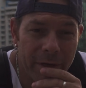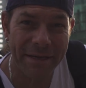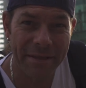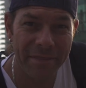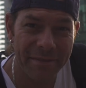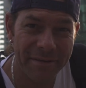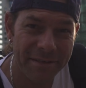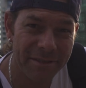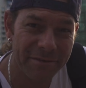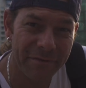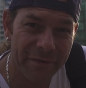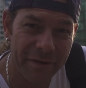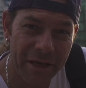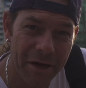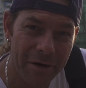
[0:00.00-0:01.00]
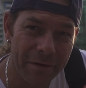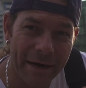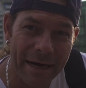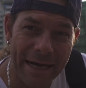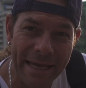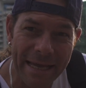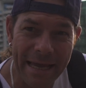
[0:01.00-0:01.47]
In this video,
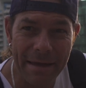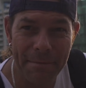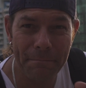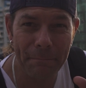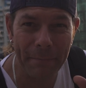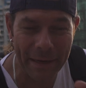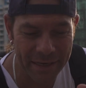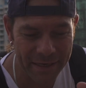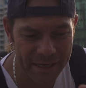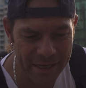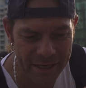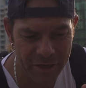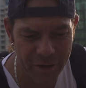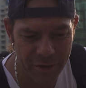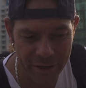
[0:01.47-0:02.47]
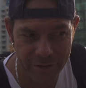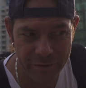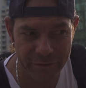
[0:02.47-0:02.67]
I am mainly going